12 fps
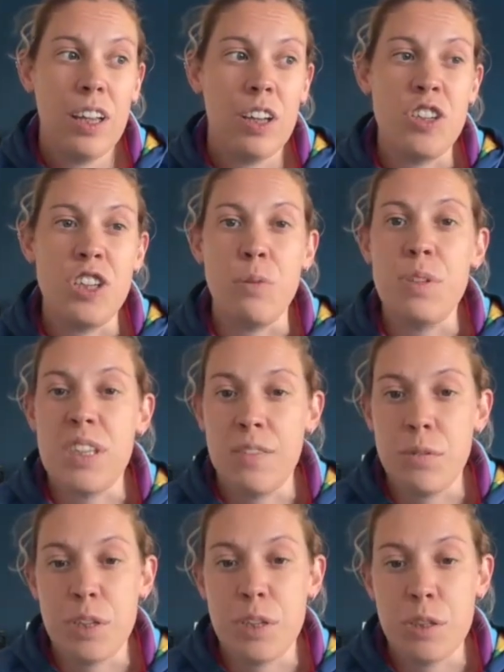conducive
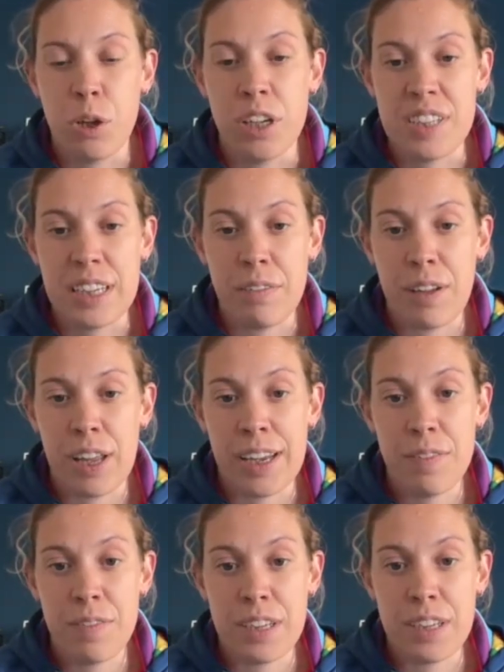to his quality of
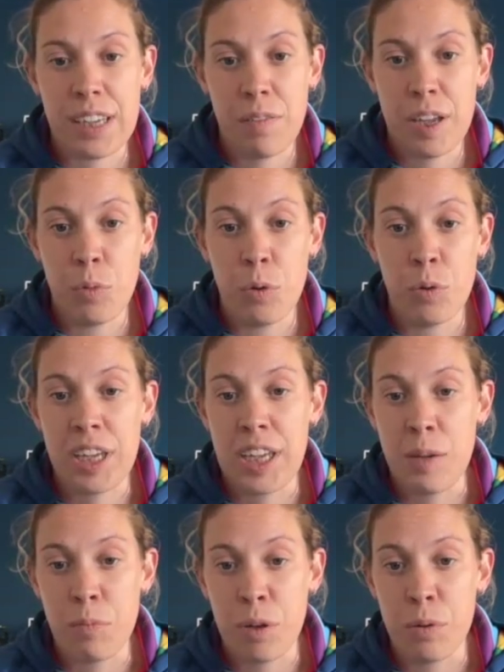life to give him more
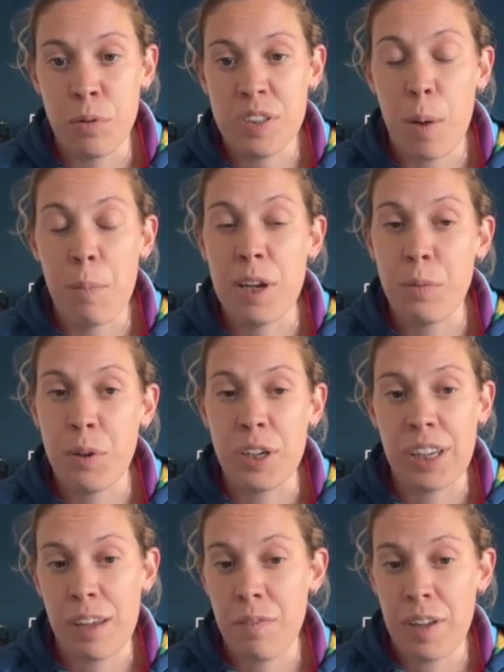chemo, because it probably
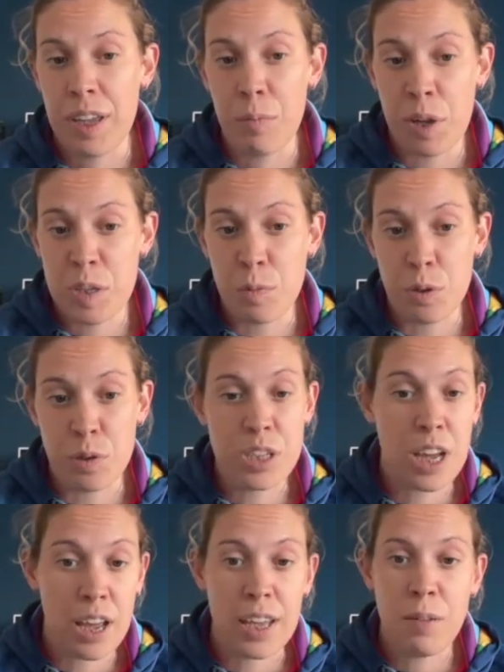wouldn't give him much more
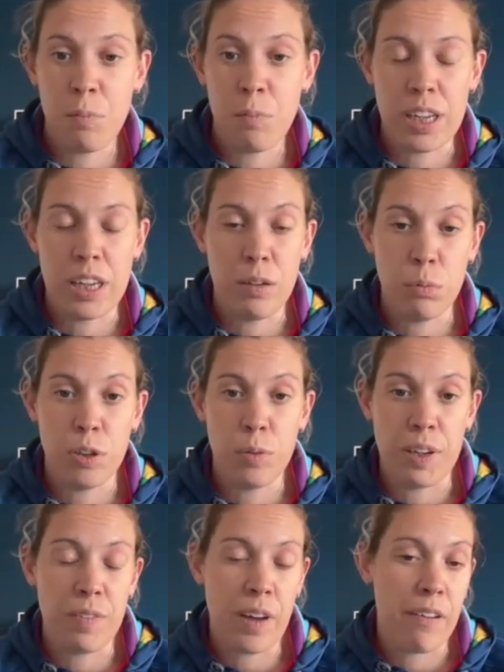time, but he would
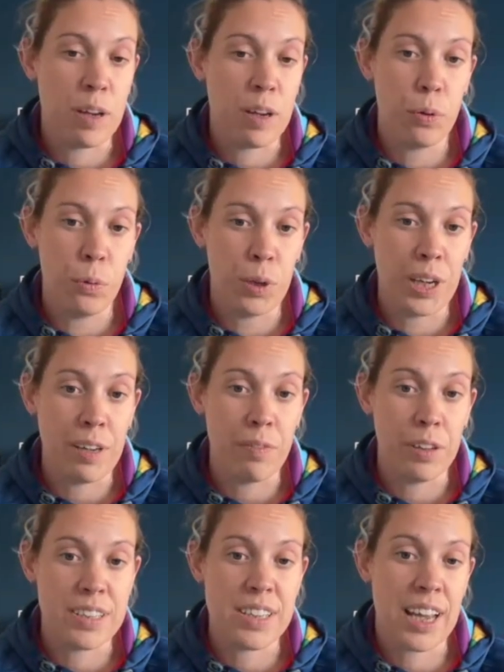be very poorly
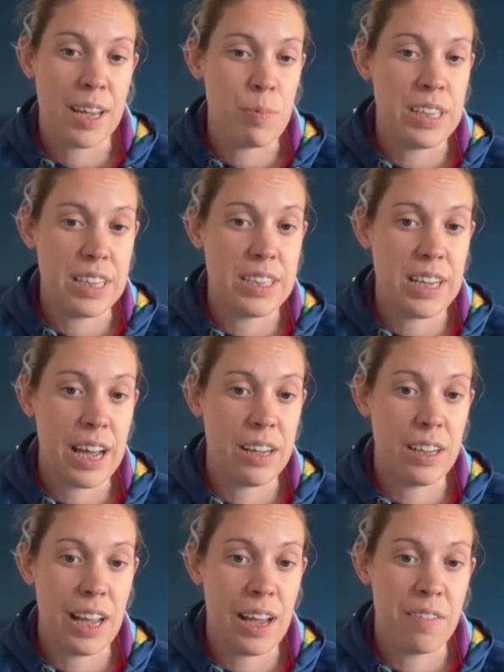for the time he did
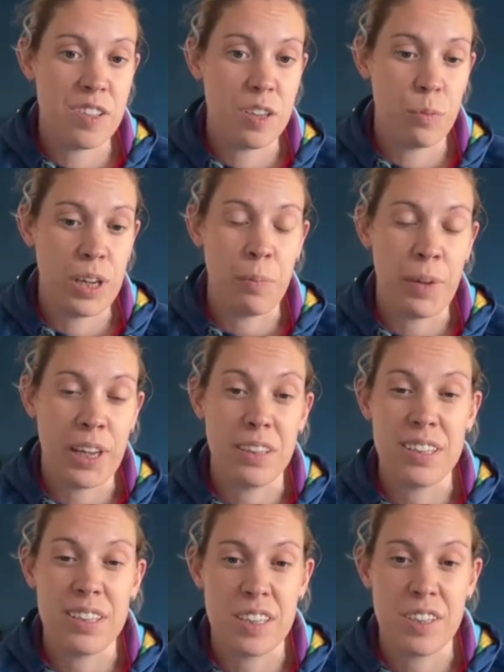have left. So we made
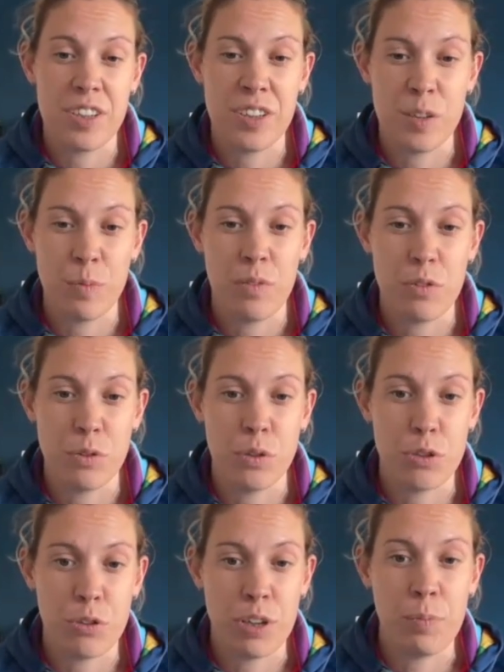the decision to withdraw
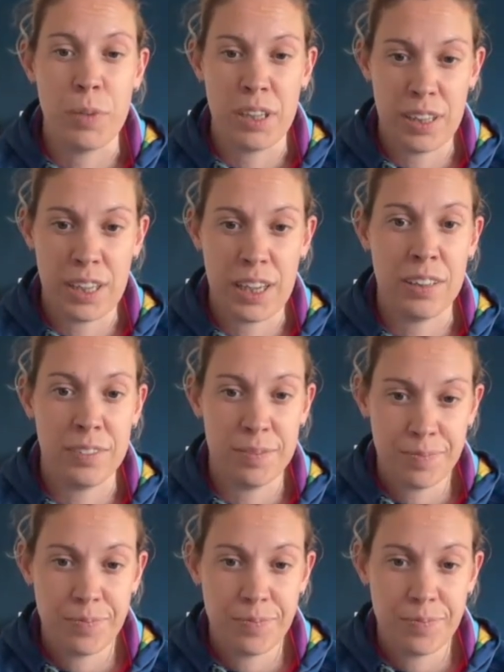treatment then.